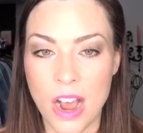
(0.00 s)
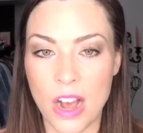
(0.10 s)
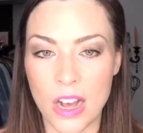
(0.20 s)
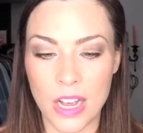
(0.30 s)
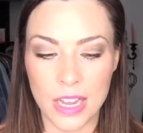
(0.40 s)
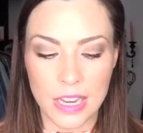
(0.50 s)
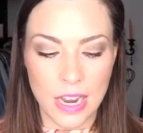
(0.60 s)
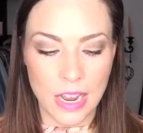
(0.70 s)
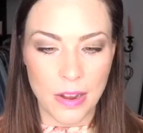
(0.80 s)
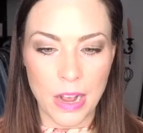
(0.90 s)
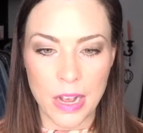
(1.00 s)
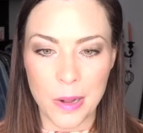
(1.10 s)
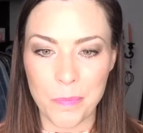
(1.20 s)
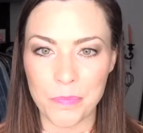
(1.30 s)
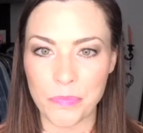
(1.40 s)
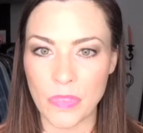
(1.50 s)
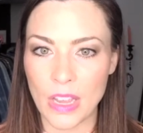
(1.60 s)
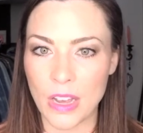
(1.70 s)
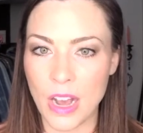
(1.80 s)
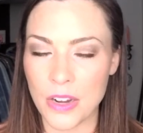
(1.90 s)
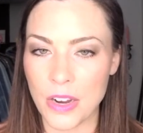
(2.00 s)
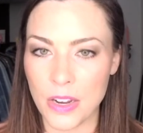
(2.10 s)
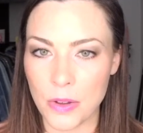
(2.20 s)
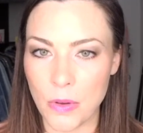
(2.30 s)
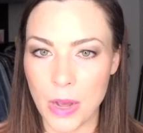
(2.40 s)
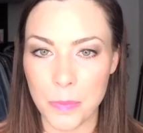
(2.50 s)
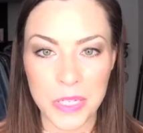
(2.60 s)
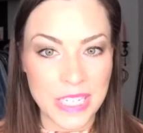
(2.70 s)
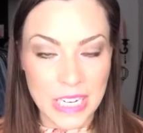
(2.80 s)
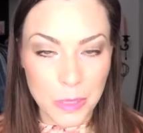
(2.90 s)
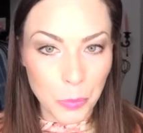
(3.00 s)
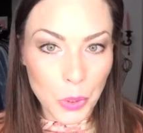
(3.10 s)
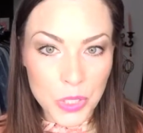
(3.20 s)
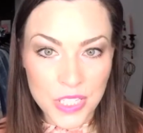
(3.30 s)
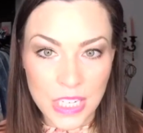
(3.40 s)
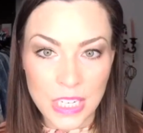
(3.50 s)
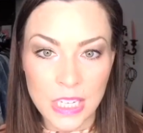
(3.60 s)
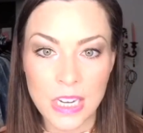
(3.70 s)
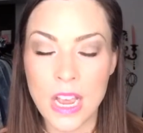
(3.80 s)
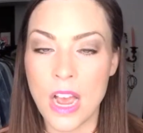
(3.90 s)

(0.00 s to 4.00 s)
on a petite person,